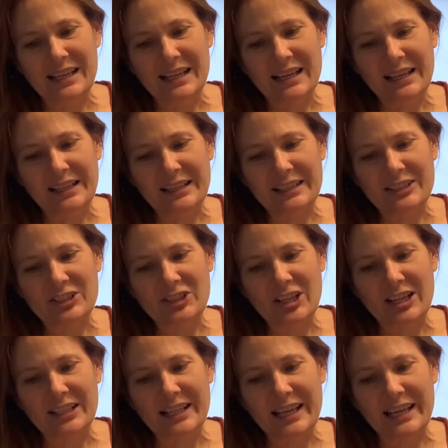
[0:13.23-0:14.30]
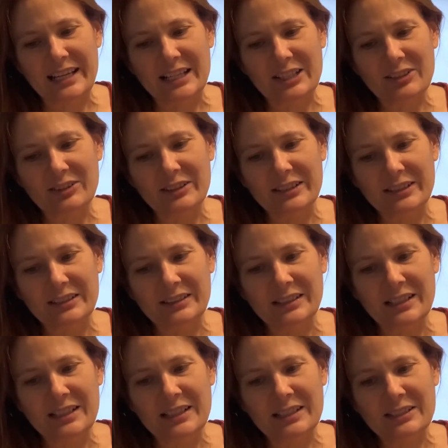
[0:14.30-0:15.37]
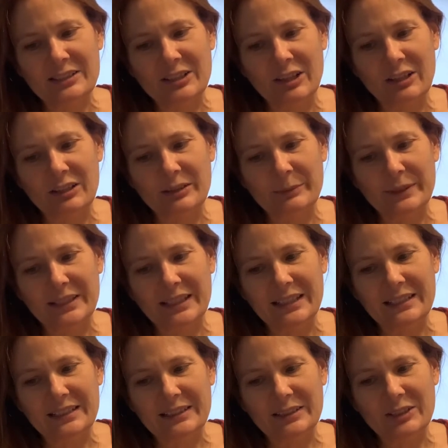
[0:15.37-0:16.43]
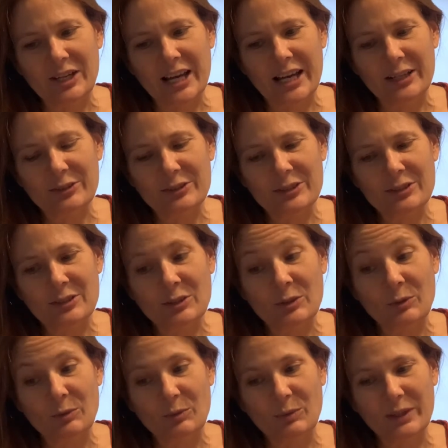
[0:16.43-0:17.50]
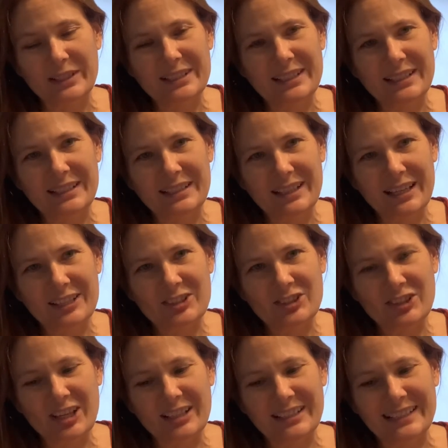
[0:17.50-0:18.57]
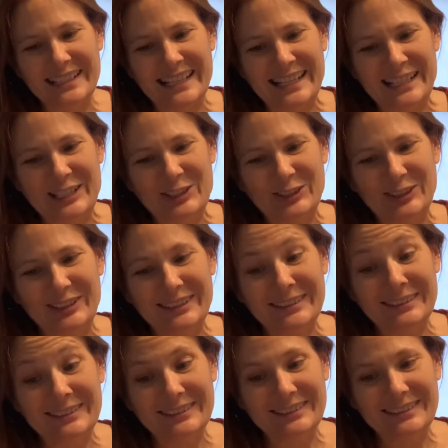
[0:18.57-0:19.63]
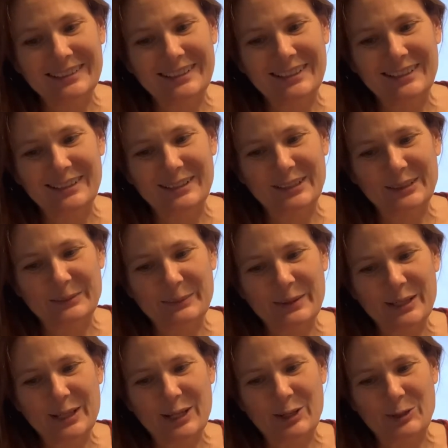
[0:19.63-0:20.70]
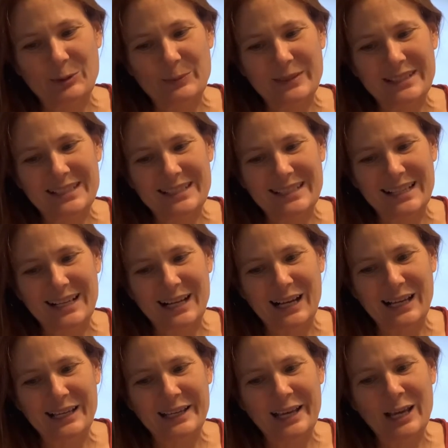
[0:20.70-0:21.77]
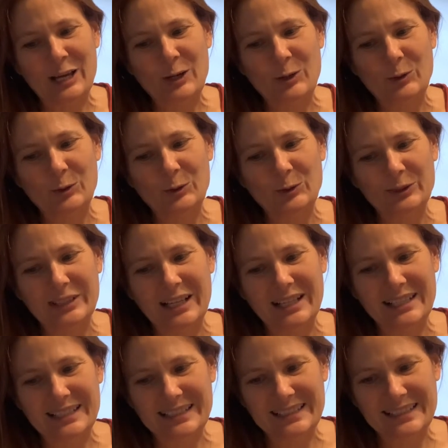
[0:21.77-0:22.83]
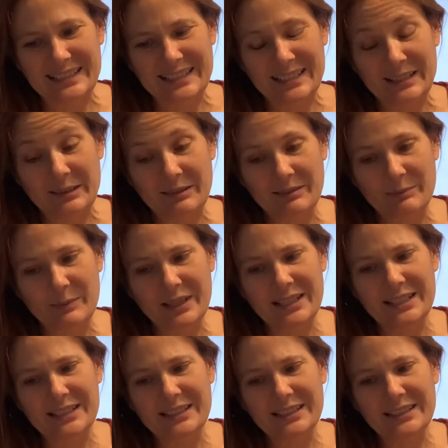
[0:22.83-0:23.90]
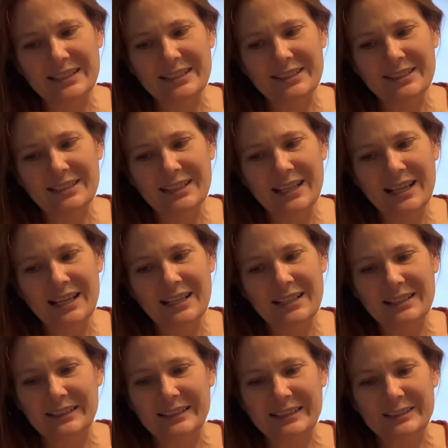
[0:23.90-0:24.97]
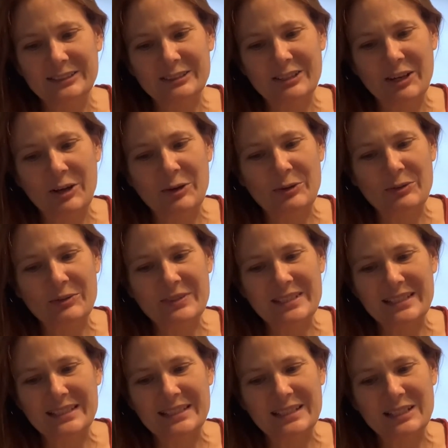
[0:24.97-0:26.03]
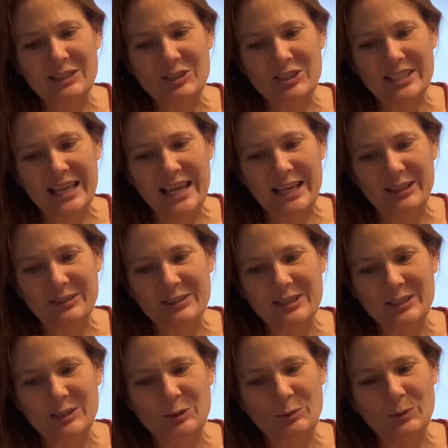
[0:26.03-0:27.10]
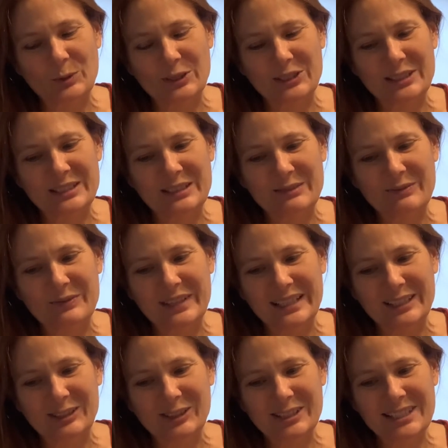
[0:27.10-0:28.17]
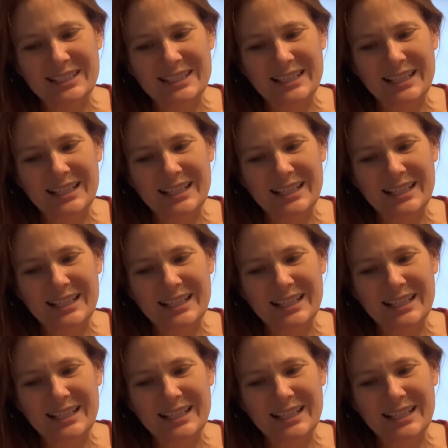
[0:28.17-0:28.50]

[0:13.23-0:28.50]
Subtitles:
I shot hare and ptarmigan and grouse. One day I shot an eagle. Calm, open sky, cool nights, many clear tones and dear sounds in the woods and fields.